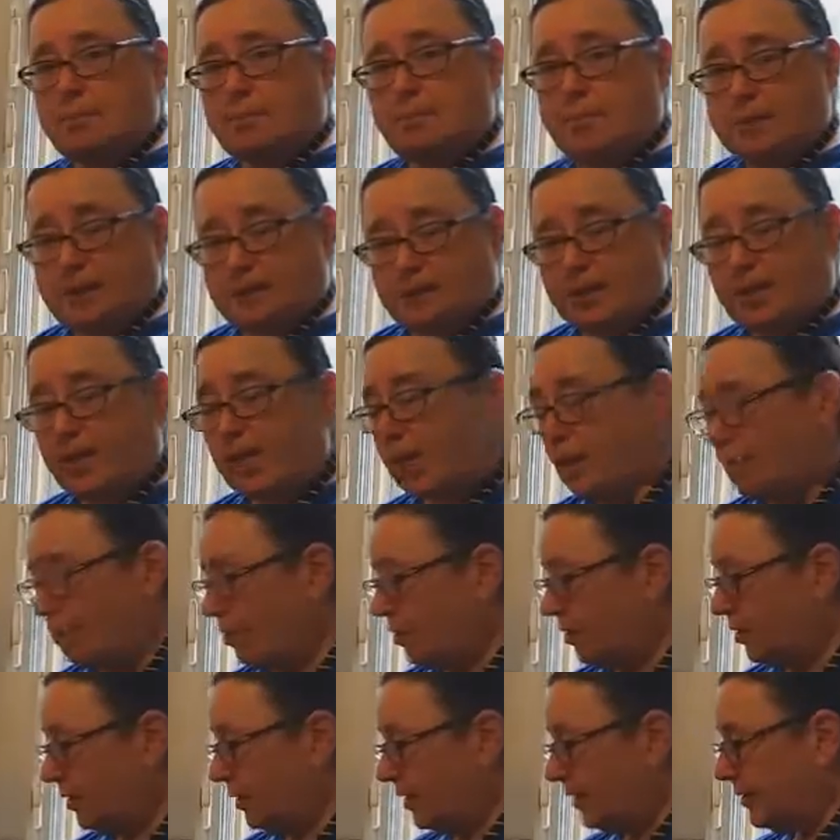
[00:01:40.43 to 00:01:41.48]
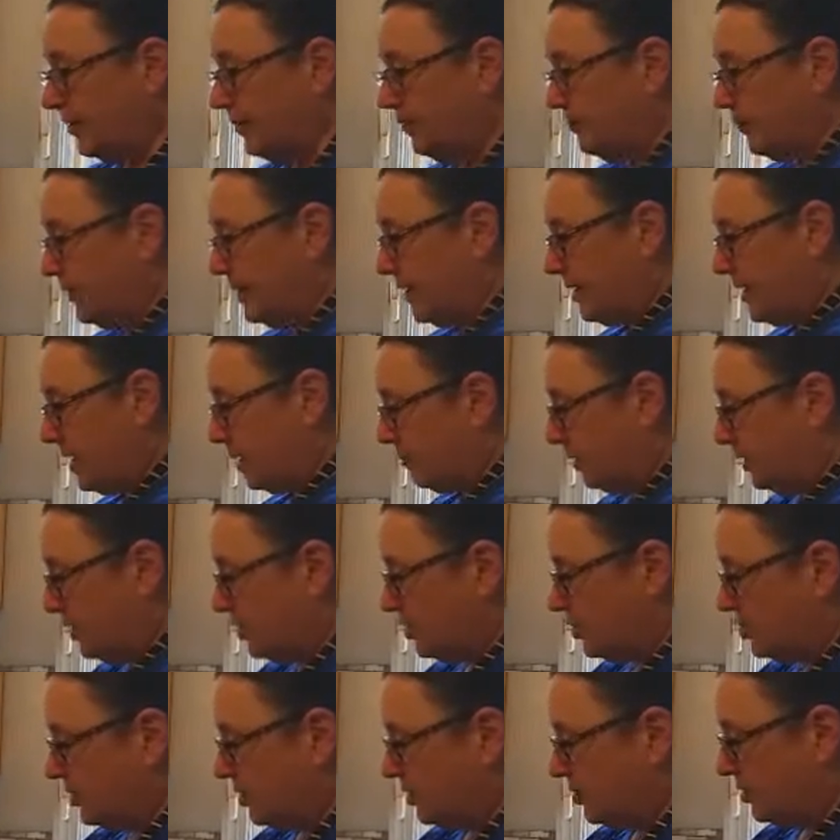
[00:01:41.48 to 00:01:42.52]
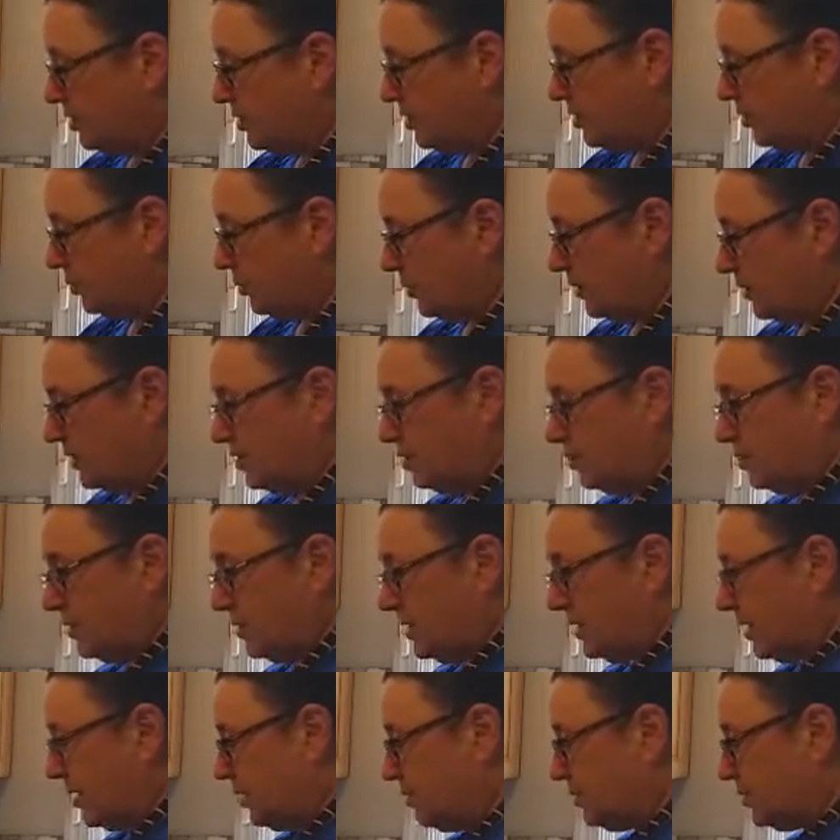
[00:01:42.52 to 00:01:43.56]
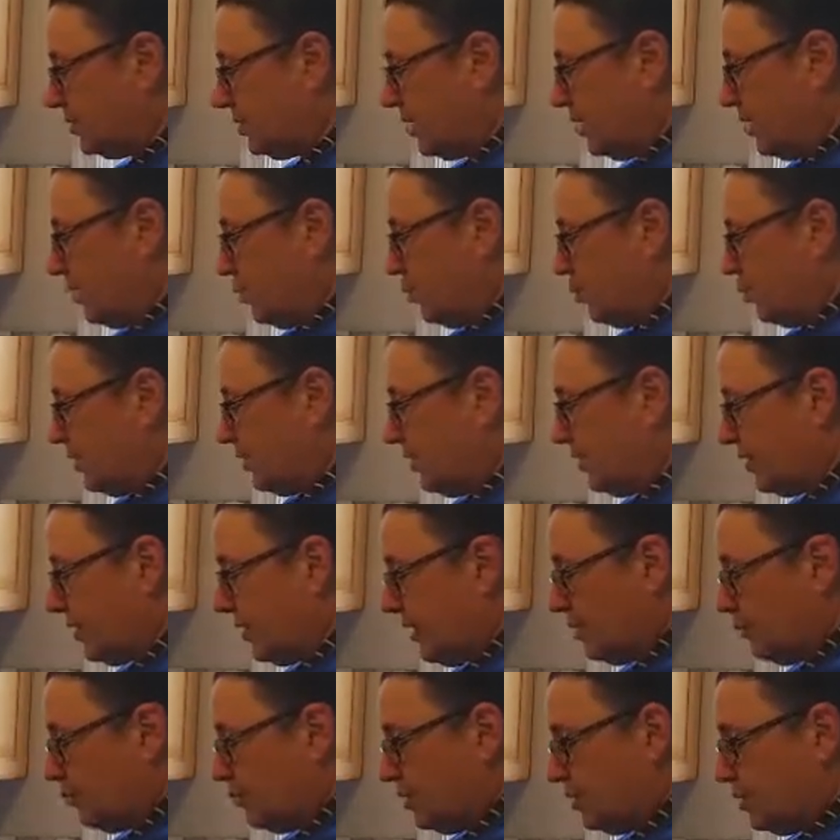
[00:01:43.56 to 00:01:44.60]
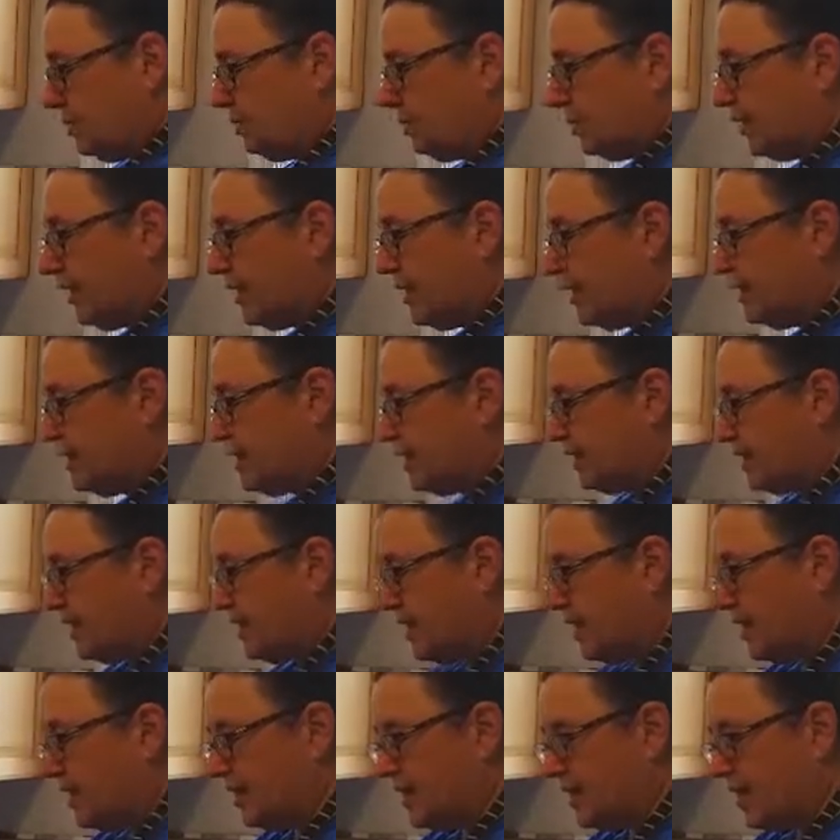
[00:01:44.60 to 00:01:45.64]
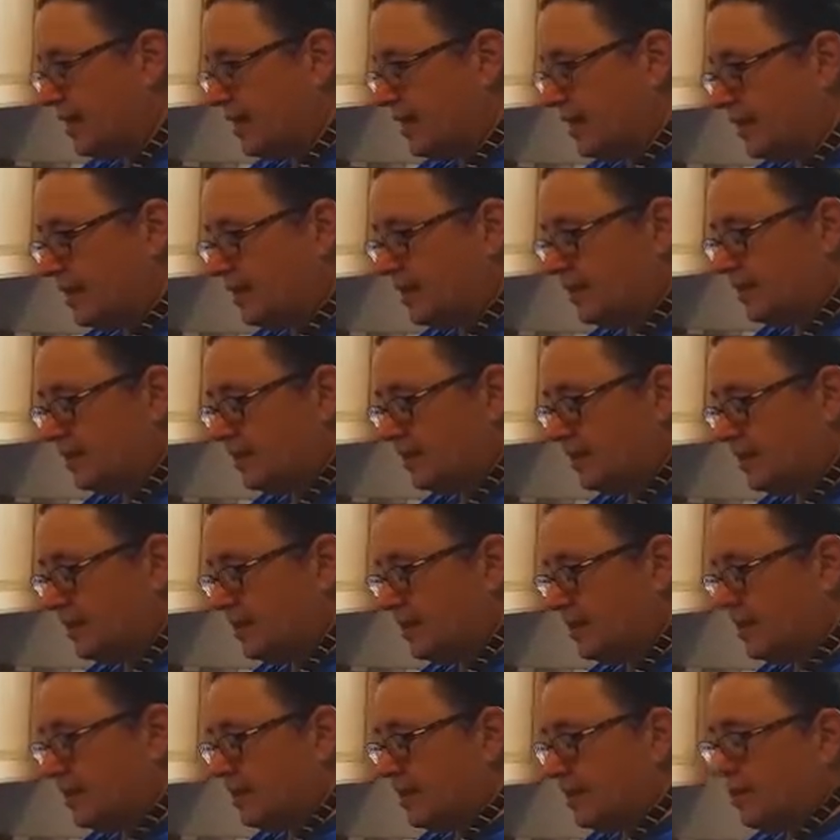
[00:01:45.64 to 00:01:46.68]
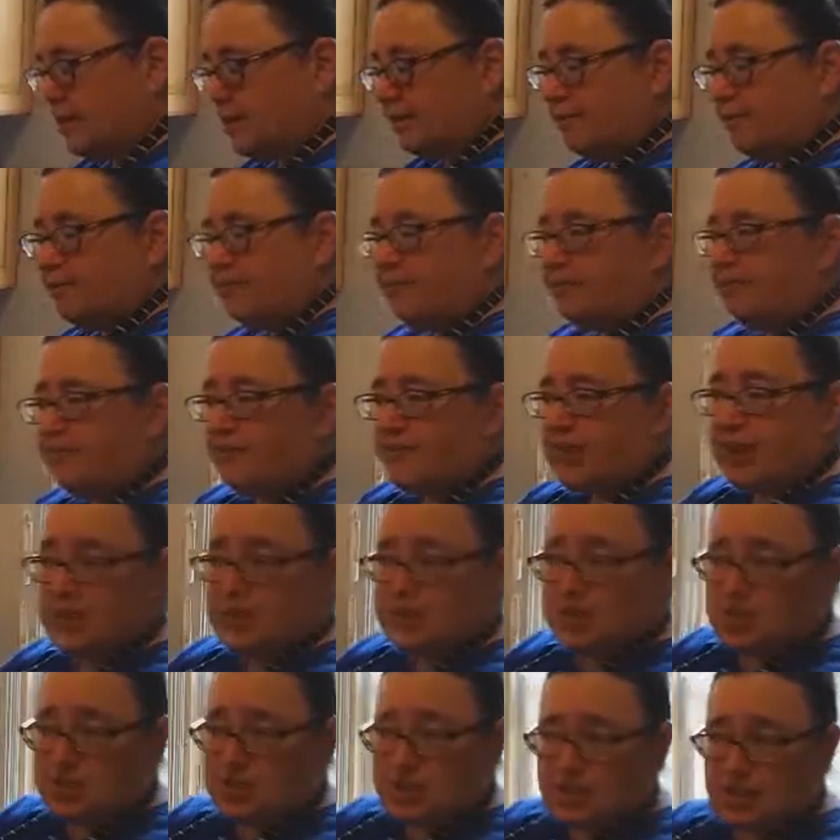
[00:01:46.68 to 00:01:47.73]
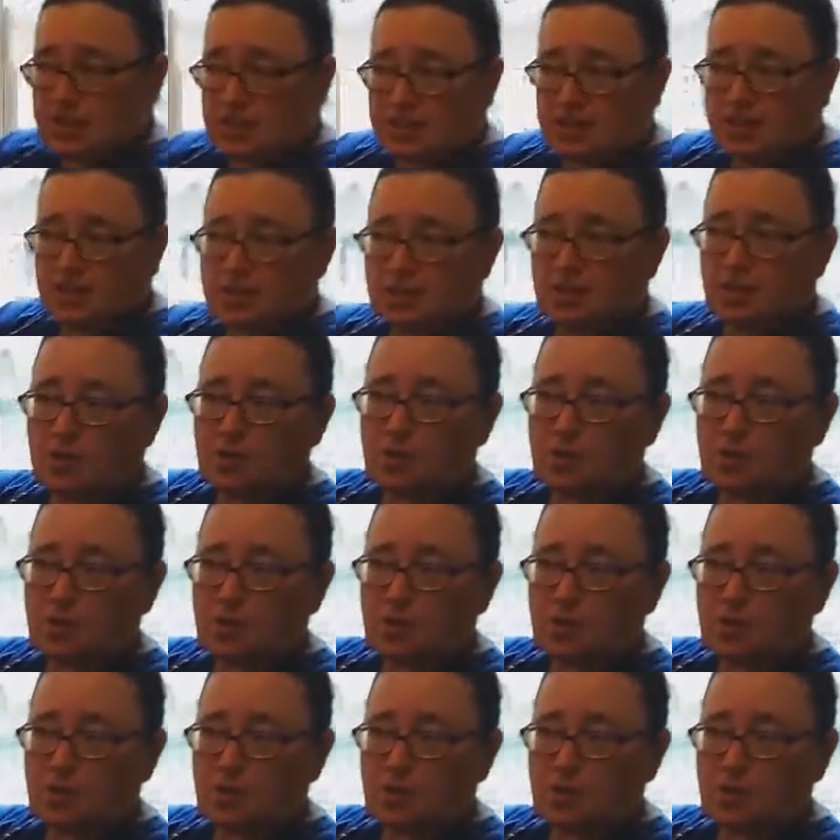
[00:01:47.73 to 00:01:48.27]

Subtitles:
But they all work, and I'm going to show you this one. This one comes with a ribbon blade inside and a fettuccine